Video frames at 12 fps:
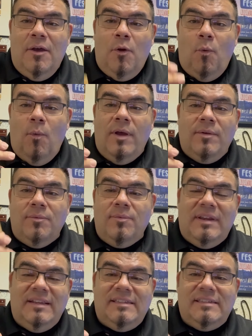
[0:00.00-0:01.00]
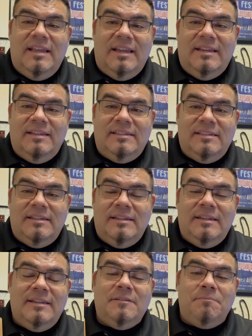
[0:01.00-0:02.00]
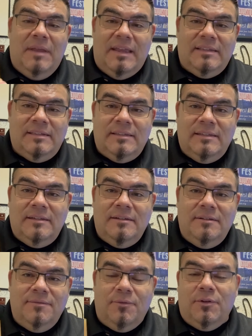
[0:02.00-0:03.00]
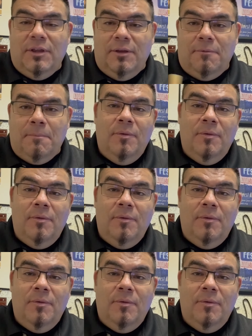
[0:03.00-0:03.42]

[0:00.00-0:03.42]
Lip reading: what reed size is best for you.